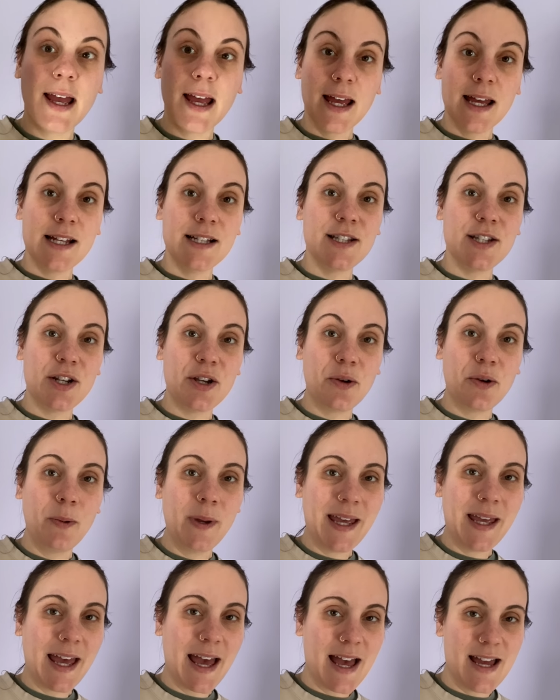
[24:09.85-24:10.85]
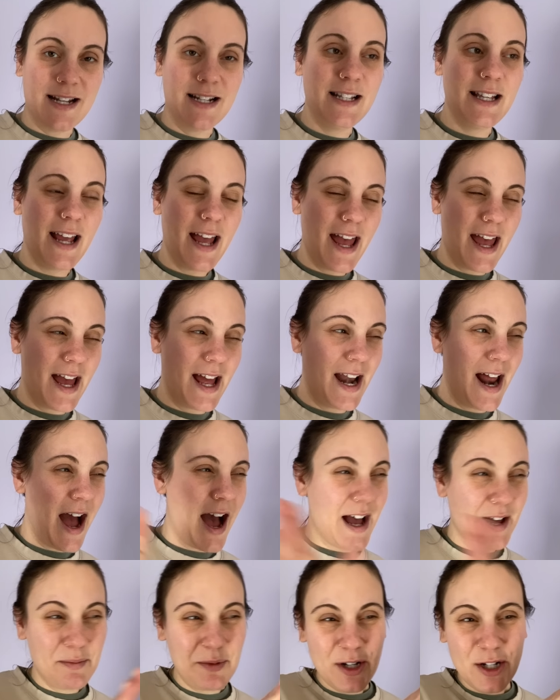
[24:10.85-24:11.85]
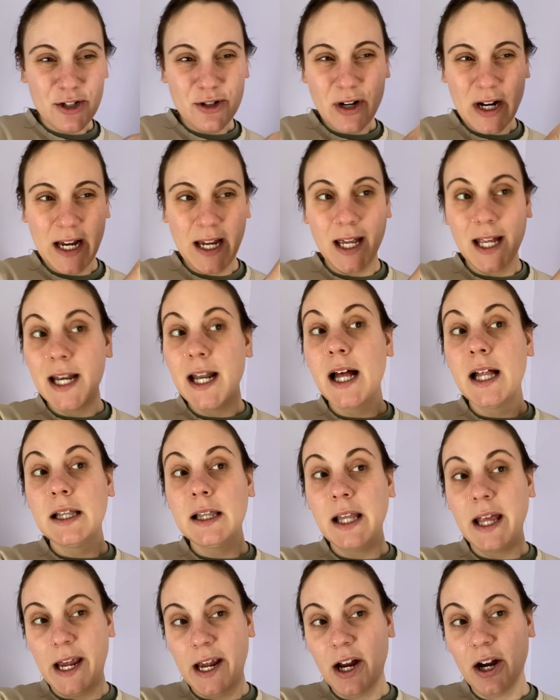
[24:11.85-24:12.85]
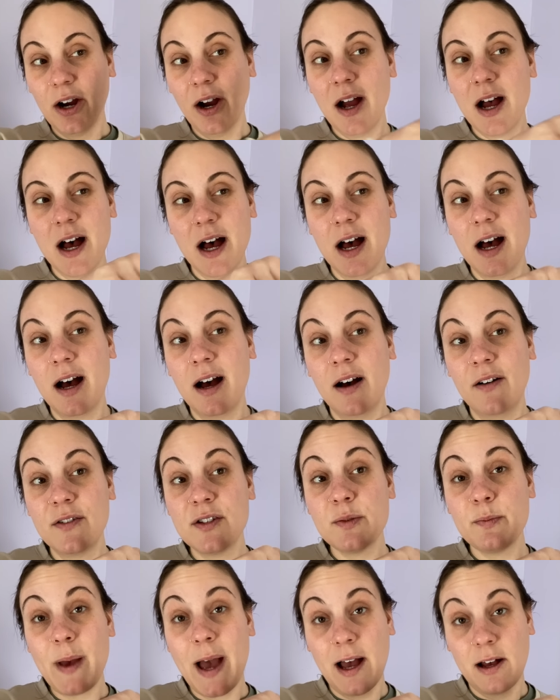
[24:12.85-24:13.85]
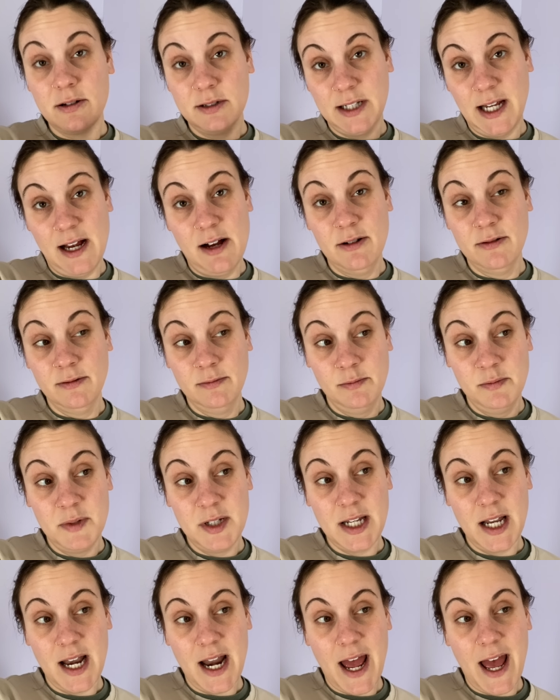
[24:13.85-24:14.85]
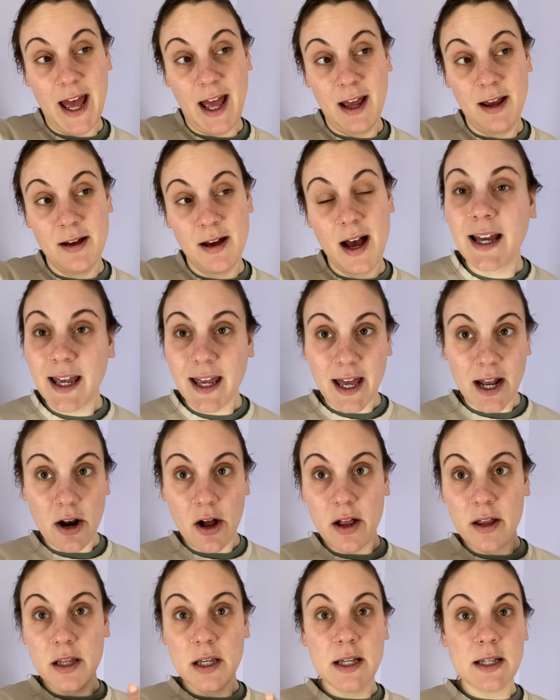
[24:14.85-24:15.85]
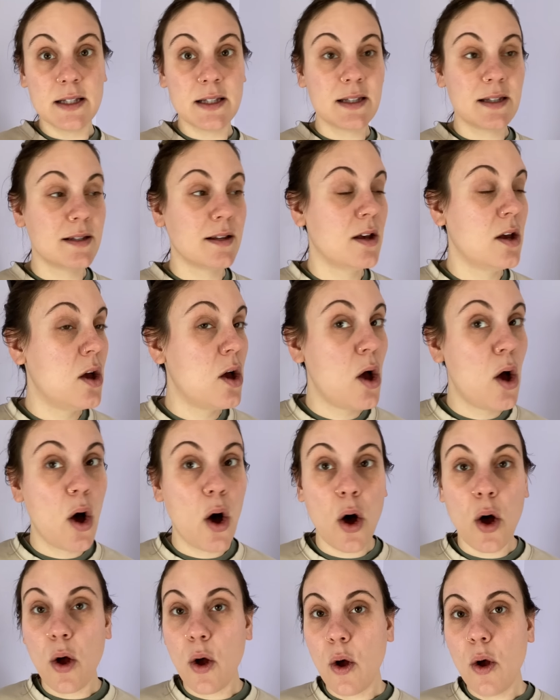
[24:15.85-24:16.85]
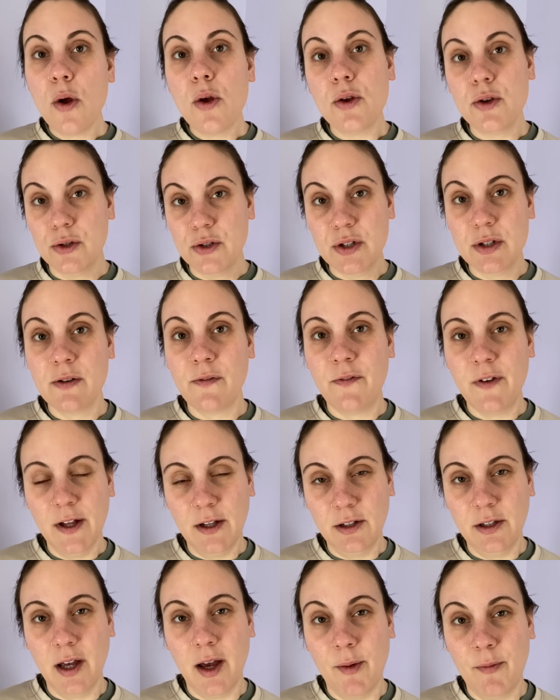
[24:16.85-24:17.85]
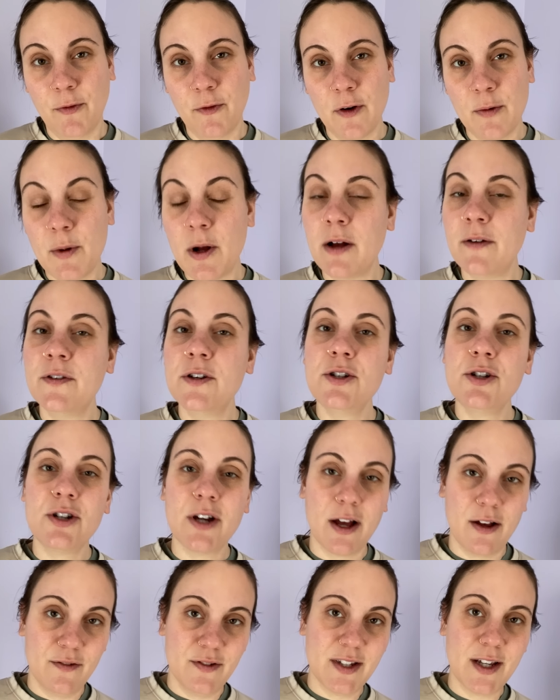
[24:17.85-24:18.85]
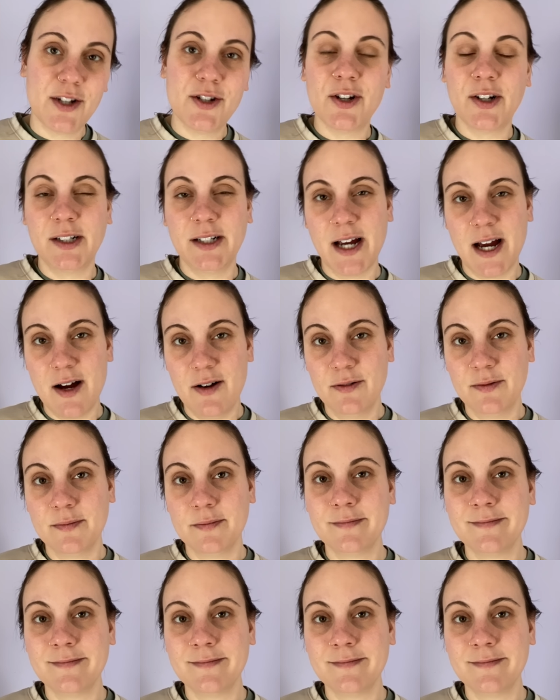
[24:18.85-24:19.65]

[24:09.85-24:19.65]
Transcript: It's a new weekend and I'm gonna try and get a layer of spackle down today. I get all these holes filled up from all the shelves I took down.